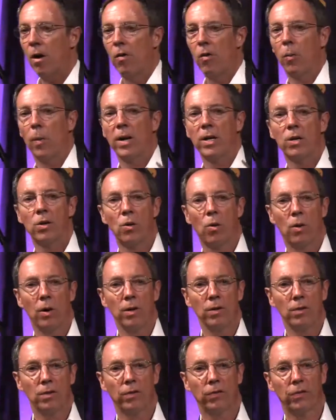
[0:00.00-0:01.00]
the way
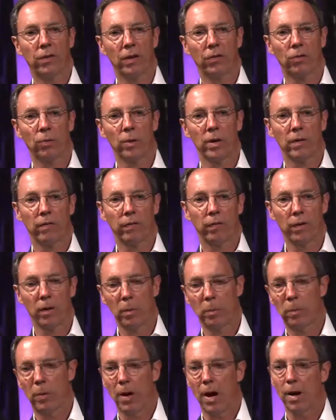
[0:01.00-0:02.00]
north to Caesarea
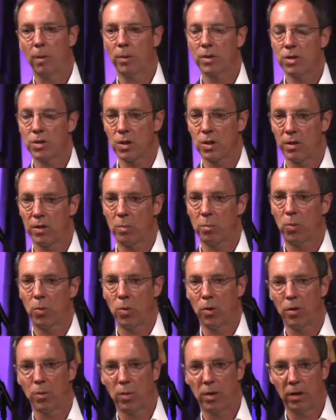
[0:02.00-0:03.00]
Philippi, which the
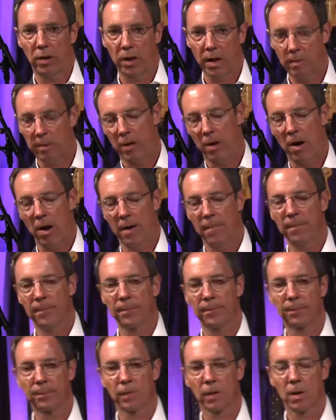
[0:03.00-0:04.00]
border with Lebanon,
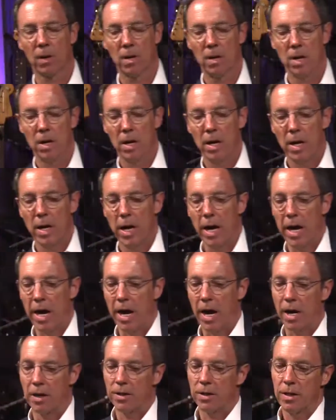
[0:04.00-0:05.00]

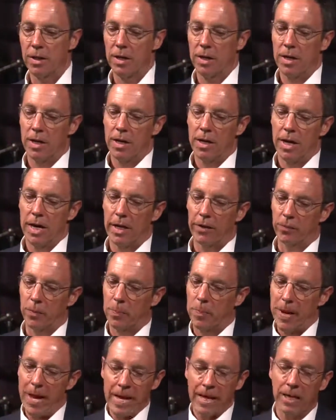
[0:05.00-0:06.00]
and it's a
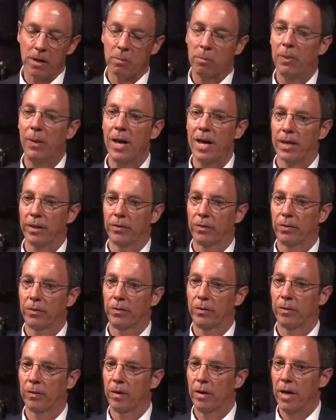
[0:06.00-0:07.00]
pagan place.
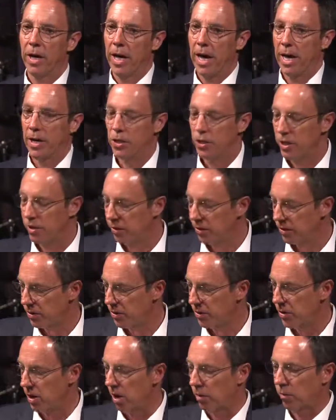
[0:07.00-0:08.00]
And Jesus
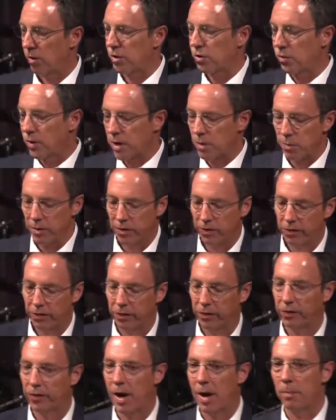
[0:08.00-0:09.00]
is on retreat with his
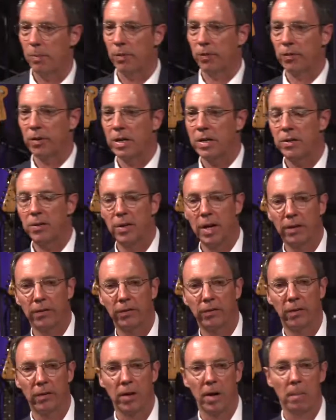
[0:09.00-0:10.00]
disciples and he says
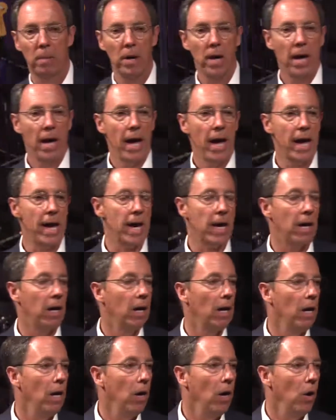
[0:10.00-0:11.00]
to them, Hey,
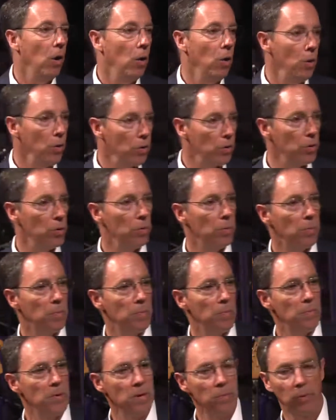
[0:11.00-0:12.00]
who do
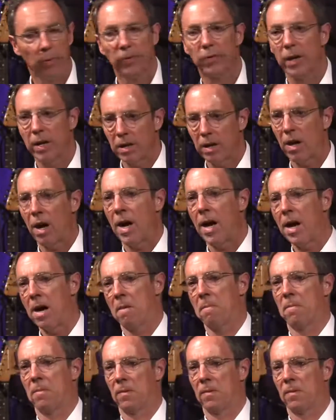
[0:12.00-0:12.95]
people say that I am?